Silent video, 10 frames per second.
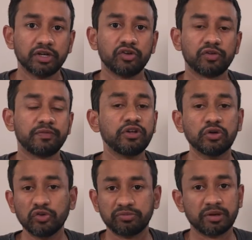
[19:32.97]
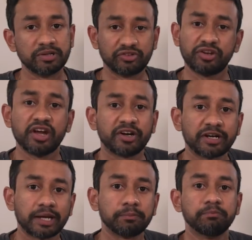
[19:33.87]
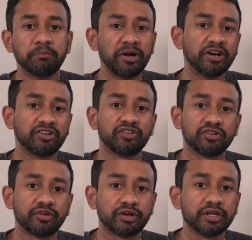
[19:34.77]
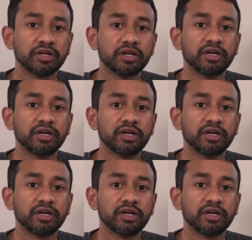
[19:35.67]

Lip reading: So we use maybe 3 at a time, build a decision tree,